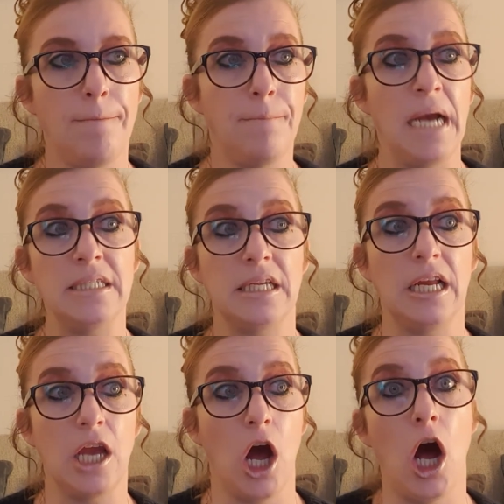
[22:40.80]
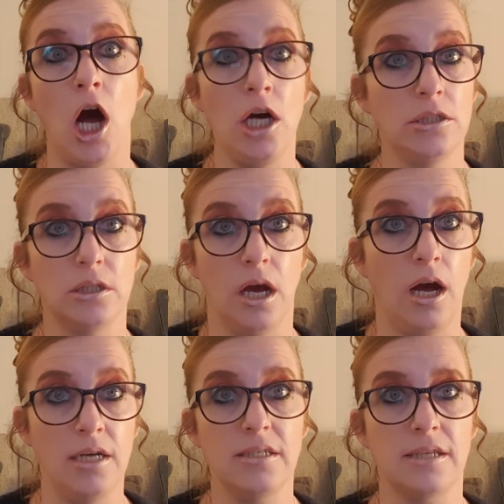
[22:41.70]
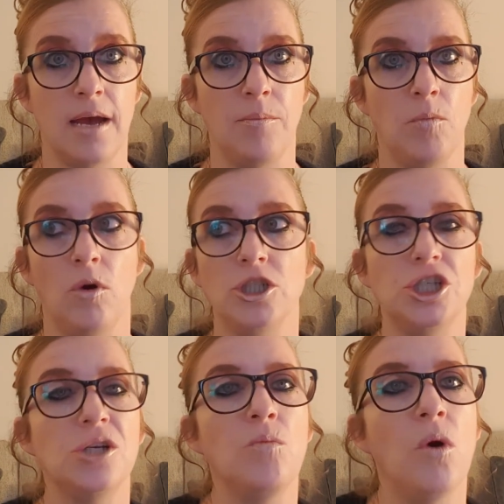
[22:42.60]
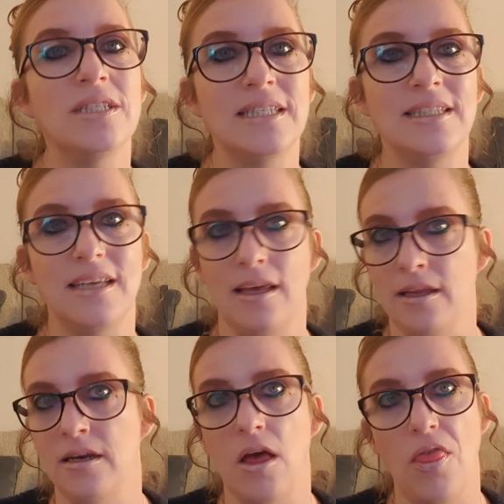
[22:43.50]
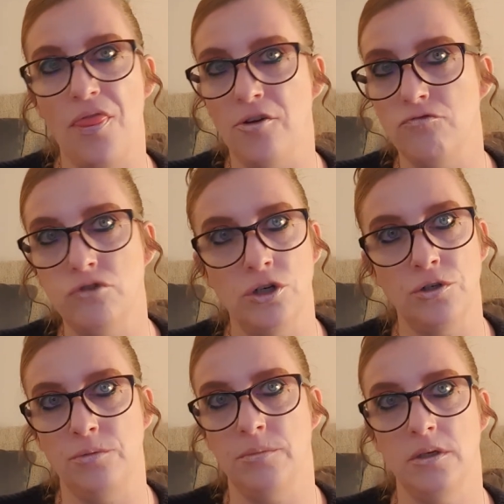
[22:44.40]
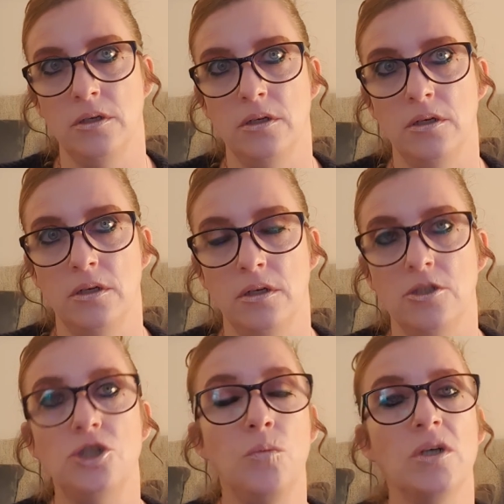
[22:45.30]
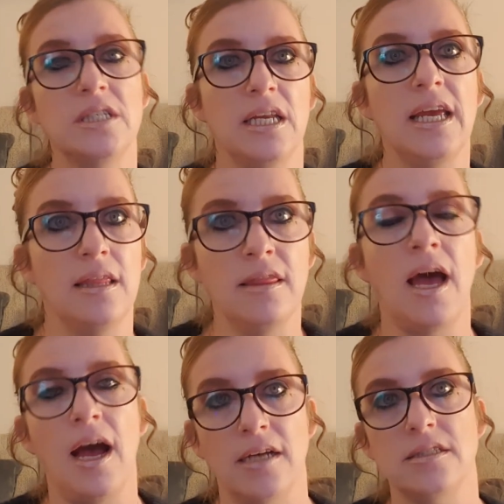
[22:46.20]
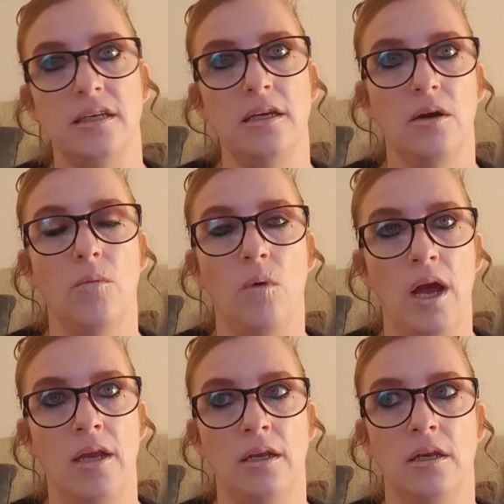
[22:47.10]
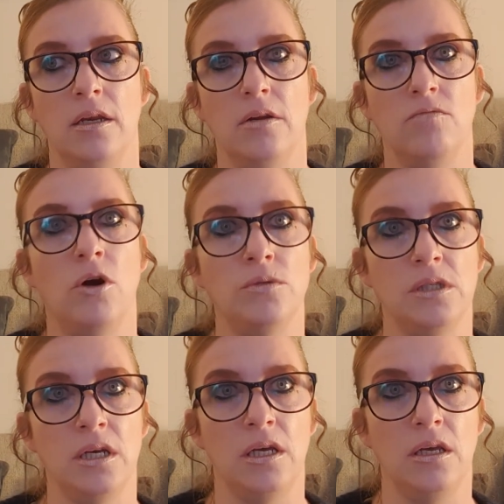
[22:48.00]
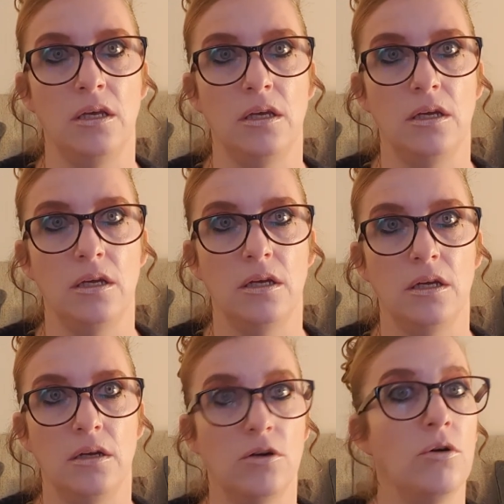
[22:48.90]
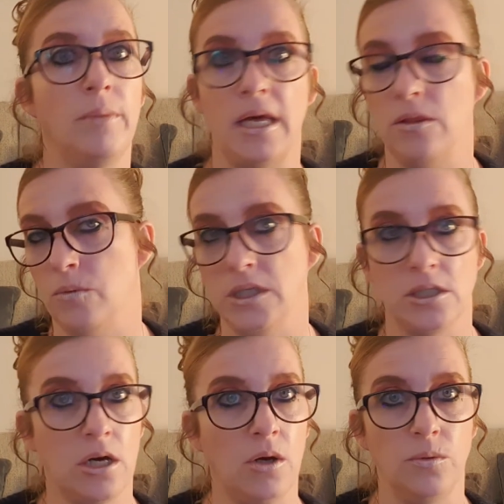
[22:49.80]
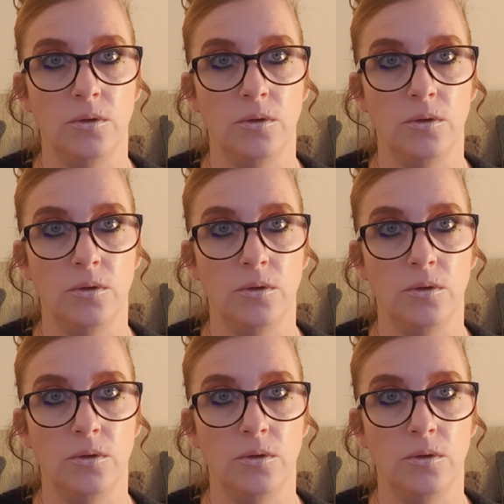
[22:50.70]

basically her statement was she wasn't in the room. She wasn't in that attic when Rosi come out the window.